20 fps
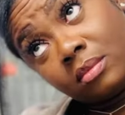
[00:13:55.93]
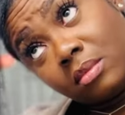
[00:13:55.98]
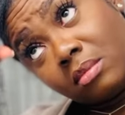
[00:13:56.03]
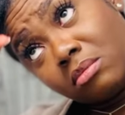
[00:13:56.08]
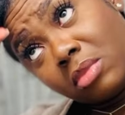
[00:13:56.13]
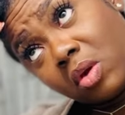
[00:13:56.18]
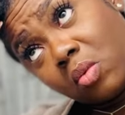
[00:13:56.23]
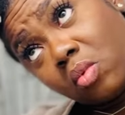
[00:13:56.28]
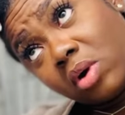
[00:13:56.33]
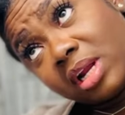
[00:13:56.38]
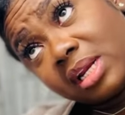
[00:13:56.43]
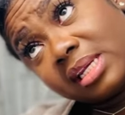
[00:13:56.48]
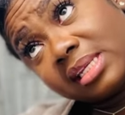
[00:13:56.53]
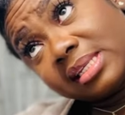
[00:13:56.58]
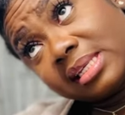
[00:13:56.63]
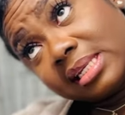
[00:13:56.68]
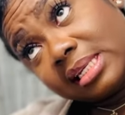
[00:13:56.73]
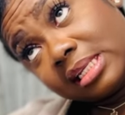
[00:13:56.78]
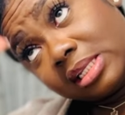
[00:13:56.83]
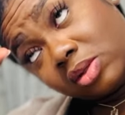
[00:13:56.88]
My one is
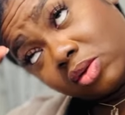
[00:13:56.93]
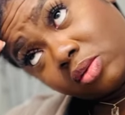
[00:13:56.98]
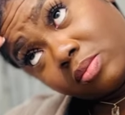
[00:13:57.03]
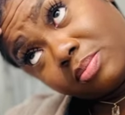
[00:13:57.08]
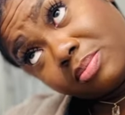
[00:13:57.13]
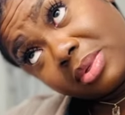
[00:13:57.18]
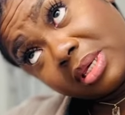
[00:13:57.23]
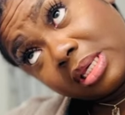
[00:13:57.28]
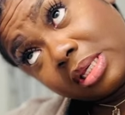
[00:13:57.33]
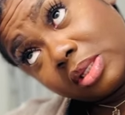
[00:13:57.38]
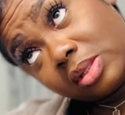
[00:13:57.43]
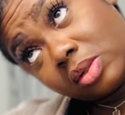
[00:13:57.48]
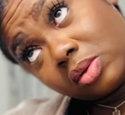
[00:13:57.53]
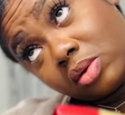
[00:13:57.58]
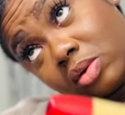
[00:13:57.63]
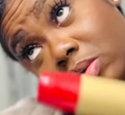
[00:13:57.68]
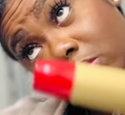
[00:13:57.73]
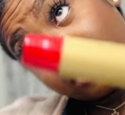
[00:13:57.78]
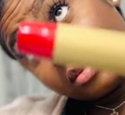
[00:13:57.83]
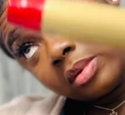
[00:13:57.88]
a little big, so I
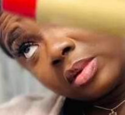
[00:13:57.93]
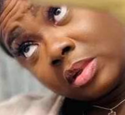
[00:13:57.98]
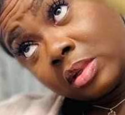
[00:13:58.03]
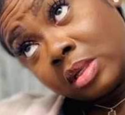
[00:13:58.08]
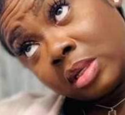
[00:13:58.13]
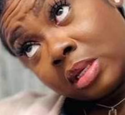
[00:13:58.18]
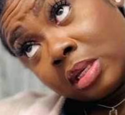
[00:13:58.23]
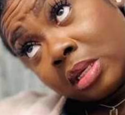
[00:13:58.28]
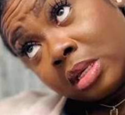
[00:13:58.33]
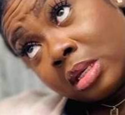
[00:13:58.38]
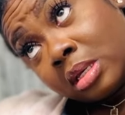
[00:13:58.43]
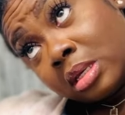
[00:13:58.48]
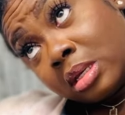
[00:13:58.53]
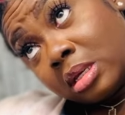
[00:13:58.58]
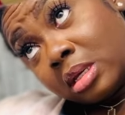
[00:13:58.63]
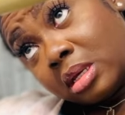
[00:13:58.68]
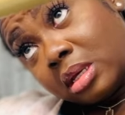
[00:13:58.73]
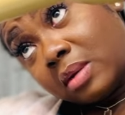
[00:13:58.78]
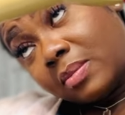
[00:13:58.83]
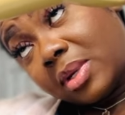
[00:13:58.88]

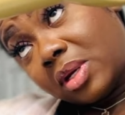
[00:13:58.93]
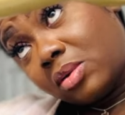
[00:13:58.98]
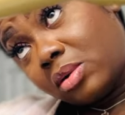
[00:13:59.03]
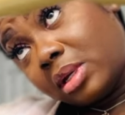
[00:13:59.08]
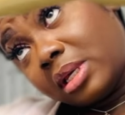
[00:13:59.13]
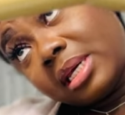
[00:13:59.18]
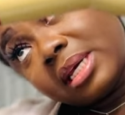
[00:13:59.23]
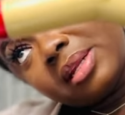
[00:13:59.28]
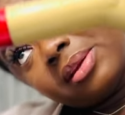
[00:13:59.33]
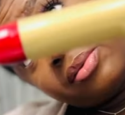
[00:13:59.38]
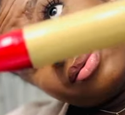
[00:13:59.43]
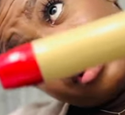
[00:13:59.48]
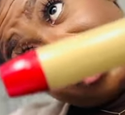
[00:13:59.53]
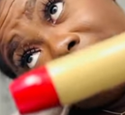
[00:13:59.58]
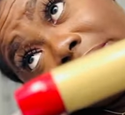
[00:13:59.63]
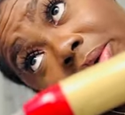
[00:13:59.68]
may not get the right